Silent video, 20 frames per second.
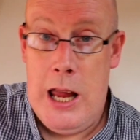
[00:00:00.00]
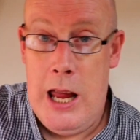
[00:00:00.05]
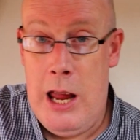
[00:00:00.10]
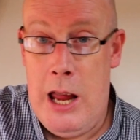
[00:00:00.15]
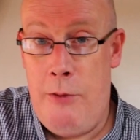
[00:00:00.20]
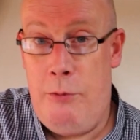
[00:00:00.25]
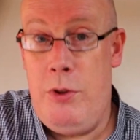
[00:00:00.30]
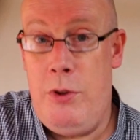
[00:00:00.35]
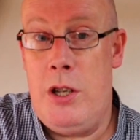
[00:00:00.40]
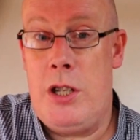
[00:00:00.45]

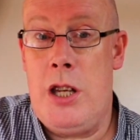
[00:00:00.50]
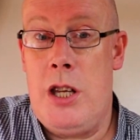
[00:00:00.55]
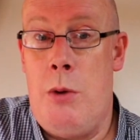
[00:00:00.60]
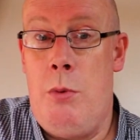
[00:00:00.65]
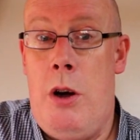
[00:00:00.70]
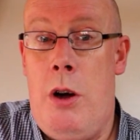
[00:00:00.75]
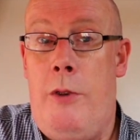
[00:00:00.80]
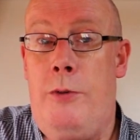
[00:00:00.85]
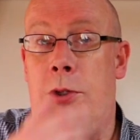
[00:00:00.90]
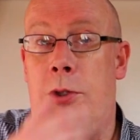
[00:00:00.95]
Every
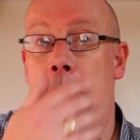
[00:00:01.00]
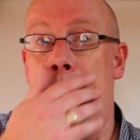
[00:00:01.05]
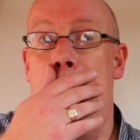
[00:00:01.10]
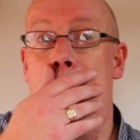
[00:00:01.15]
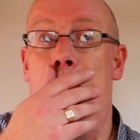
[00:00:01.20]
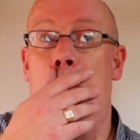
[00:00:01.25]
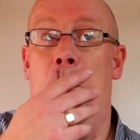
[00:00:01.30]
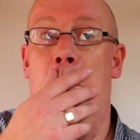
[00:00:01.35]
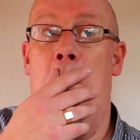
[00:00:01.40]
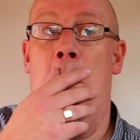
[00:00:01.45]
so
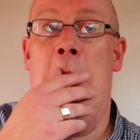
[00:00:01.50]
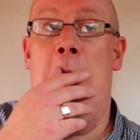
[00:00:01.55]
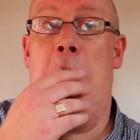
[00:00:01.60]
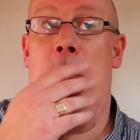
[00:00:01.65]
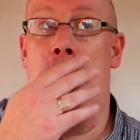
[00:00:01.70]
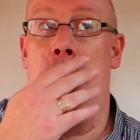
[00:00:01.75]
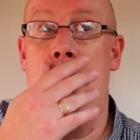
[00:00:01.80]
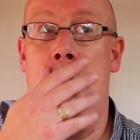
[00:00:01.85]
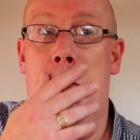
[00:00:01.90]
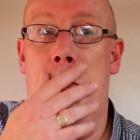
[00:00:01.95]
often, when it
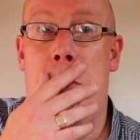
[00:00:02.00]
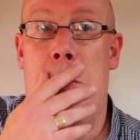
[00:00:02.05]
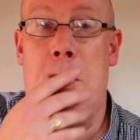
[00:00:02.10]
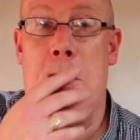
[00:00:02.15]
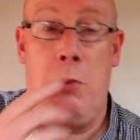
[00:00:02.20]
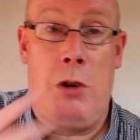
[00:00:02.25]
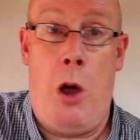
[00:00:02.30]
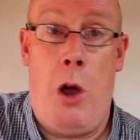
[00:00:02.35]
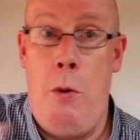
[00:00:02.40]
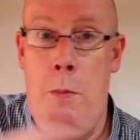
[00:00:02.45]
comes
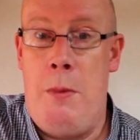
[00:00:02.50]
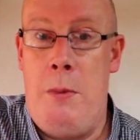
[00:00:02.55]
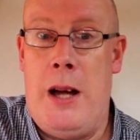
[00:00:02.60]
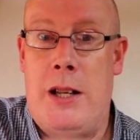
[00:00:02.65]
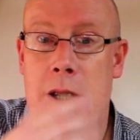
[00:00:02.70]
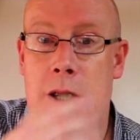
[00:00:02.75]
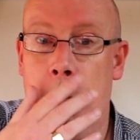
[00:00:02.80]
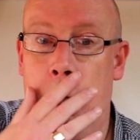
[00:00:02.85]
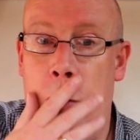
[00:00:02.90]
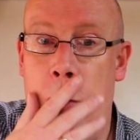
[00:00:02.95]
going
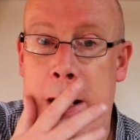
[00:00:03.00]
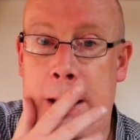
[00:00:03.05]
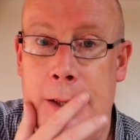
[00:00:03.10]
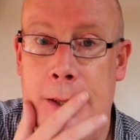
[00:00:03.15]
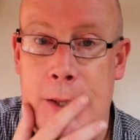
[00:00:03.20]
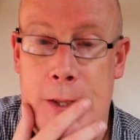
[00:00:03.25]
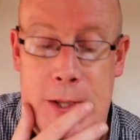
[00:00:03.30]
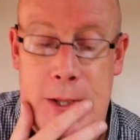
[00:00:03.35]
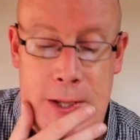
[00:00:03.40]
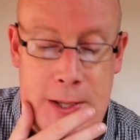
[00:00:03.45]
back to
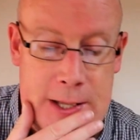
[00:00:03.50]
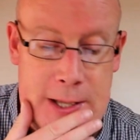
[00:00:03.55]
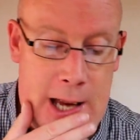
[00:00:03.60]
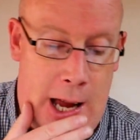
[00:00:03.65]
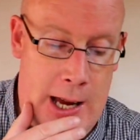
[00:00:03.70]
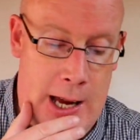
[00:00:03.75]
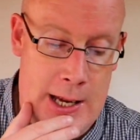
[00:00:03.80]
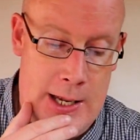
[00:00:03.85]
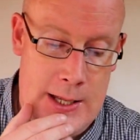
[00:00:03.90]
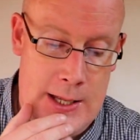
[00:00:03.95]
wheels and
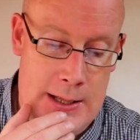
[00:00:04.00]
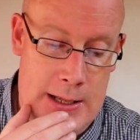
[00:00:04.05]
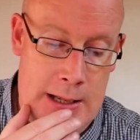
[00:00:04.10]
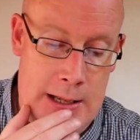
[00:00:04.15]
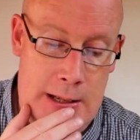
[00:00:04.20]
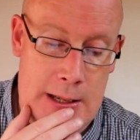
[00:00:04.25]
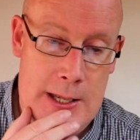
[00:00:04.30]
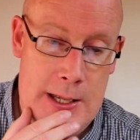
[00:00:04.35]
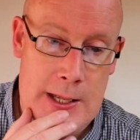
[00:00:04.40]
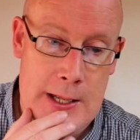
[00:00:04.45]
tyres and
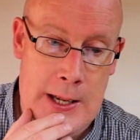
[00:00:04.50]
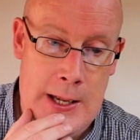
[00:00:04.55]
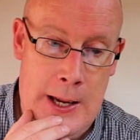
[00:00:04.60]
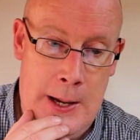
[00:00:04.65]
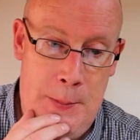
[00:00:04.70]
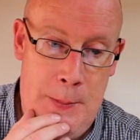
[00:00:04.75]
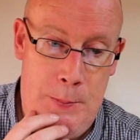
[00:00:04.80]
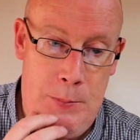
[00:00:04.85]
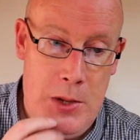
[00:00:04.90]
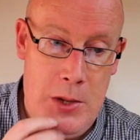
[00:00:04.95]
things,
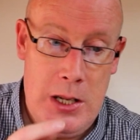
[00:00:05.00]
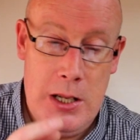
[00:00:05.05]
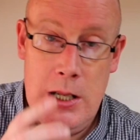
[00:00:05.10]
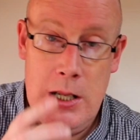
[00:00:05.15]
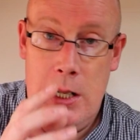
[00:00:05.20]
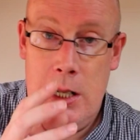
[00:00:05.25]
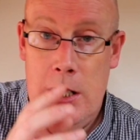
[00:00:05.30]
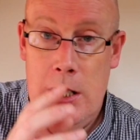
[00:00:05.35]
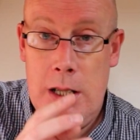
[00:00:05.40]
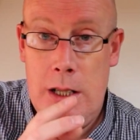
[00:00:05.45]
the
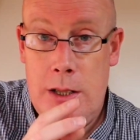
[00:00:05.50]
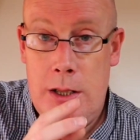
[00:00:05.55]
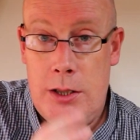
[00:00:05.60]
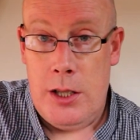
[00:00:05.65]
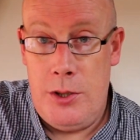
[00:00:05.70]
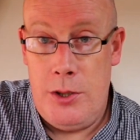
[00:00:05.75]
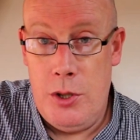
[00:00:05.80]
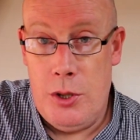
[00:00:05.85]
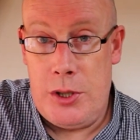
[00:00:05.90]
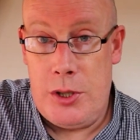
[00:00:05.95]

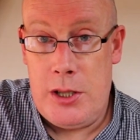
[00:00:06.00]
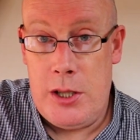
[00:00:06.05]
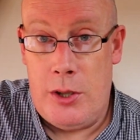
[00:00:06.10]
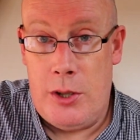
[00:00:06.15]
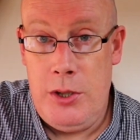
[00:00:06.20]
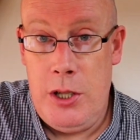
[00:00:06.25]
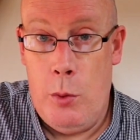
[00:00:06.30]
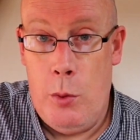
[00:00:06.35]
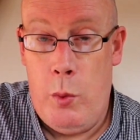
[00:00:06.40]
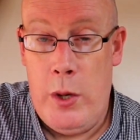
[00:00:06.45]
nuts
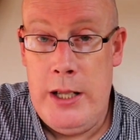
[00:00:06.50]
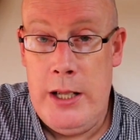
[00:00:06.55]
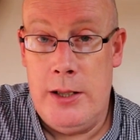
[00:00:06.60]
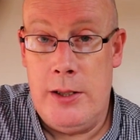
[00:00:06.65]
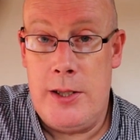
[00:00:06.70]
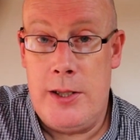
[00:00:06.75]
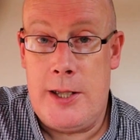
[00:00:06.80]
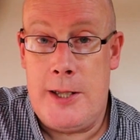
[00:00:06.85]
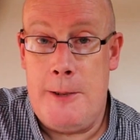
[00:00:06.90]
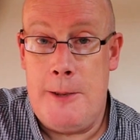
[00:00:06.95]
on your
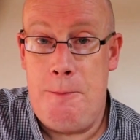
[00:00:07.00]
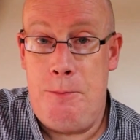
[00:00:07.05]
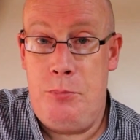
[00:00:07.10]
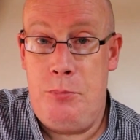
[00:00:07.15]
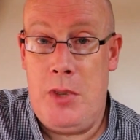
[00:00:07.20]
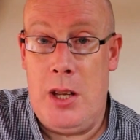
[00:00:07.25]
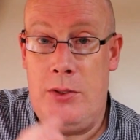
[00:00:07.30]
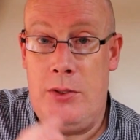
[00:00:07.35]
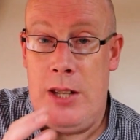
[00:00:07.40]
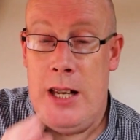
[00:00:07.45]
wheels,
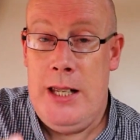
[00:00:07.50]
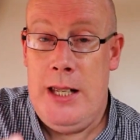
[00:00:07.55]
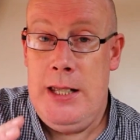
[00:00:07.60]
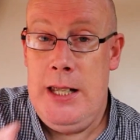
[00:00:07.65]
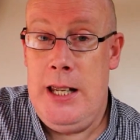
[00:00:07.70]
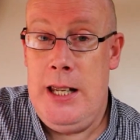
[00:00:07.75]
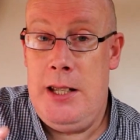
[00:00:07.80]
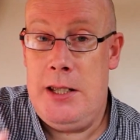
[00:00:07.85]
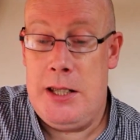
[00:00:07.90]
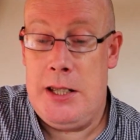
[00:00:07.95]
they
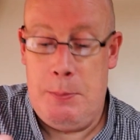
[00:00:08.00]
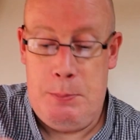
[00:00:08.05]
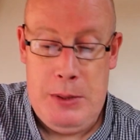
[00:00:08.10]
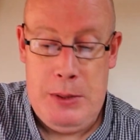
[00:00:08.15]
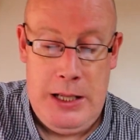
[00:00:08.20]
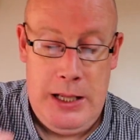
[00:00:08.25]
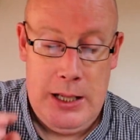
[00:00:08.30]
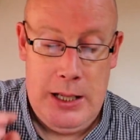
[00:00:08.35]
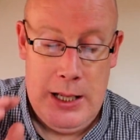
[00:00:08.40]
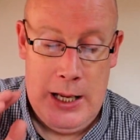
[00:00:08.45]
need to
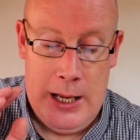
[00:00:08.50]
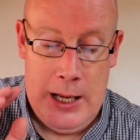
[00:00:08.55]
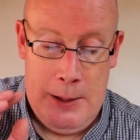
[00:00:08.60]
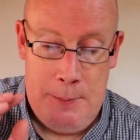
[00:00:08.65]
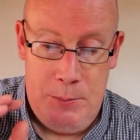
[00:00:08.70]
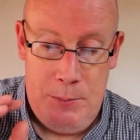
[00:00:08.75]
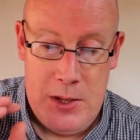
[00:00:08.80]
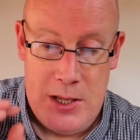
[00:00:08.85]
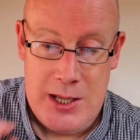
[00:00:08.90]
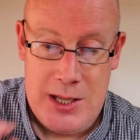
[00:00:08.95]
be
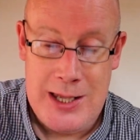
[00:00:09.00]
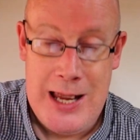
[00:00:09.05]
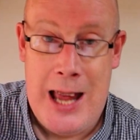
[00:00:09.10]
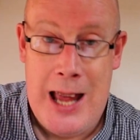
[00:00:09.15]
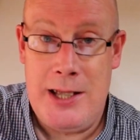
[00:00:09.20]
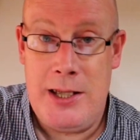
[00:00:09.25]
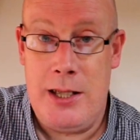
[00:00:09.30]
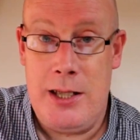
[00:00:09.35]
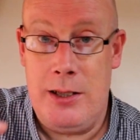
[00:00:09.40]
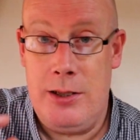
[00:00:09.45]

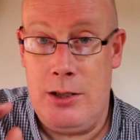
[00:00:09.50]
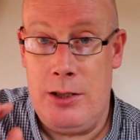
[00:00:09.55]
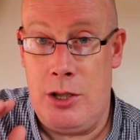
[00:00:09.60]
set.